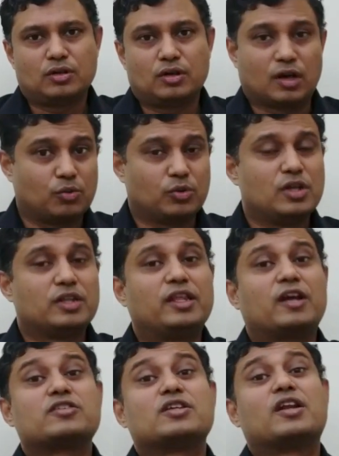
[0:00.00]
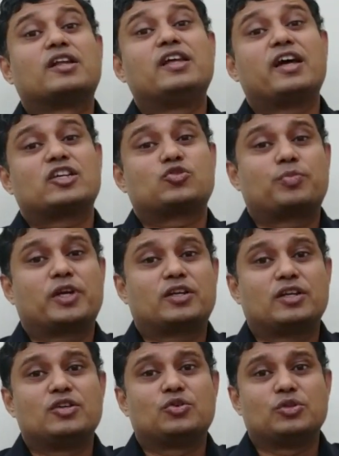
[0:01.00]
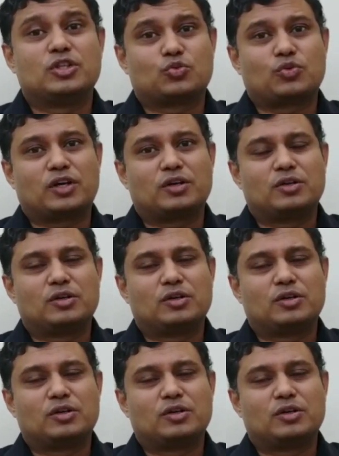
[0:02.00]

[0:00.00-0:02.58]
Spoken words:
Now, there is another aspect into this one.